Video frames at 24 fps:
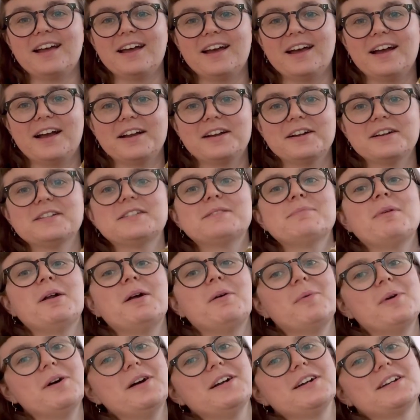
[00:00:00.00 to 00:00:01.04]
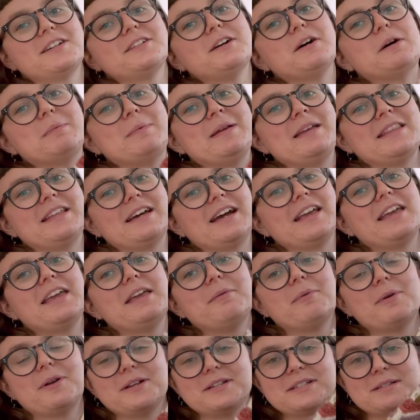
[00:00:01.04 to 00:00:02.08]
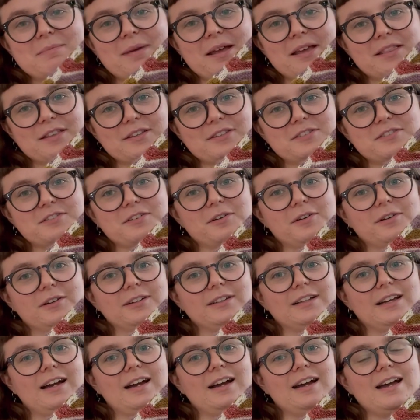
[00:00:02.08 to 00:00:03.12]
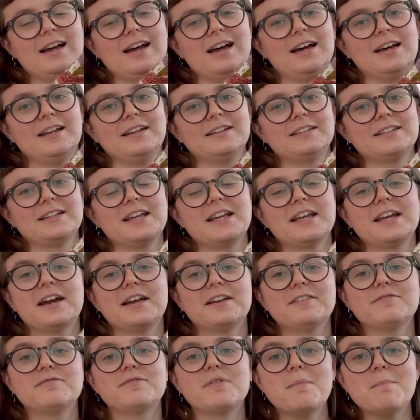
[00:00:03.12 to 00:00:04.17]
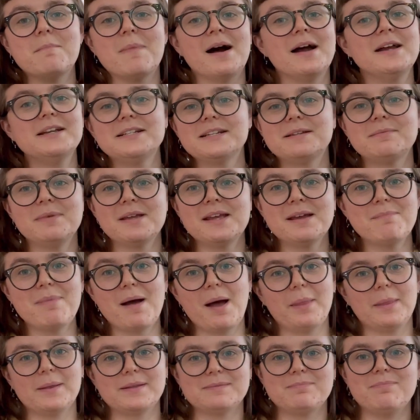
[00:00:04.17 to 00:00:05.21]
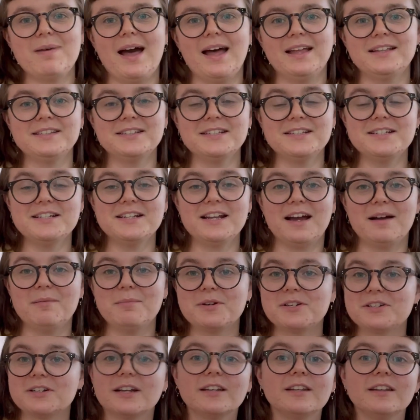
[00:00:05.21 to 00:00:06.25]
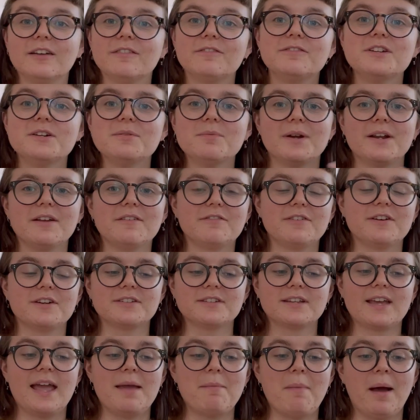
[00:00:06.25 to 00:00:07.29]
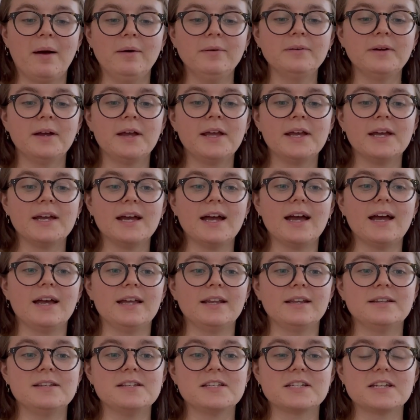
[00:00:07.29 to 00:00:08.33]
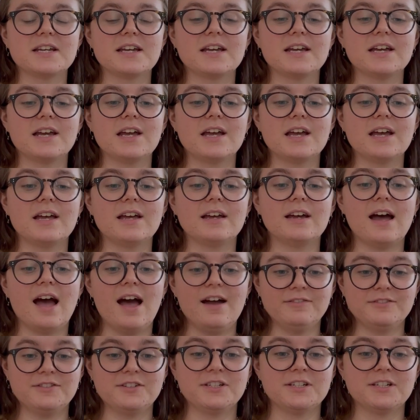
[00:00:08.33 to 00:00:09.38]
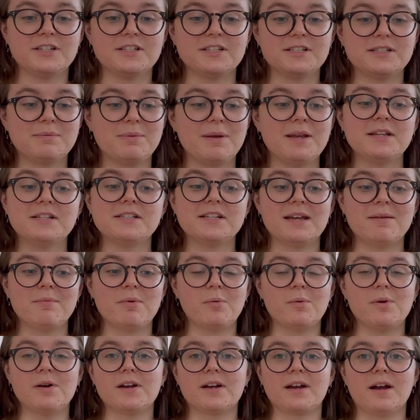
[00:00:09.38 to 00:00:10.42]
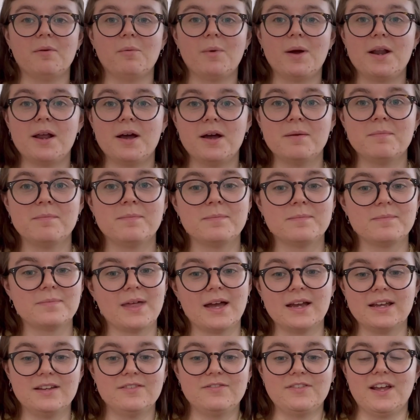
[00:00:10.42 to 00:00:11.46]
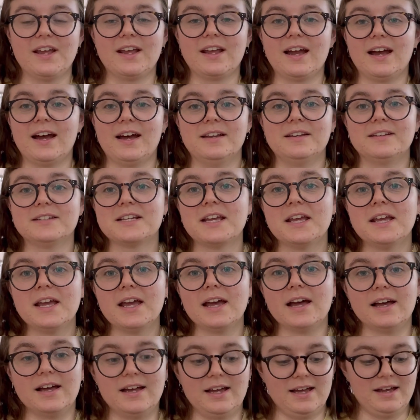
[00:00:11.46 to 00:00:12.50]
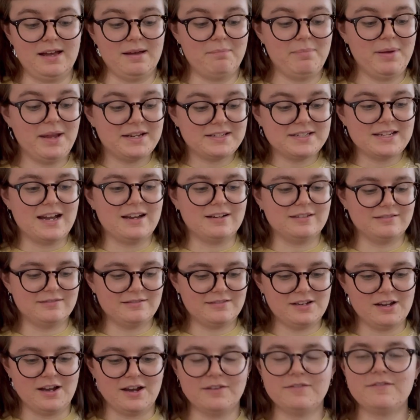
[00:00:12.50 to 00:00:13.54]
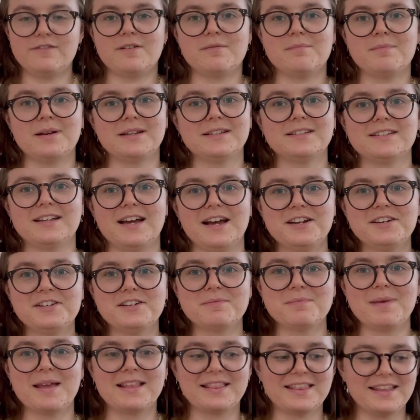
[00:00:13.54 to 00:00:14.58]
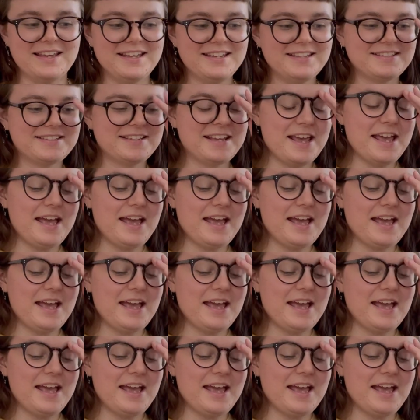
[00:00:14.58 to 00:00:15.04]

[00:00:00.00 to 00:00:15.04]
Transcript: A customer at work told me that he wanted to make this shawl, and it kind of reminded me about this pattern and how much I'd loved it when it first came out. And after speaking to him at work, I went home that evening and picked out yarn from my stash to make this.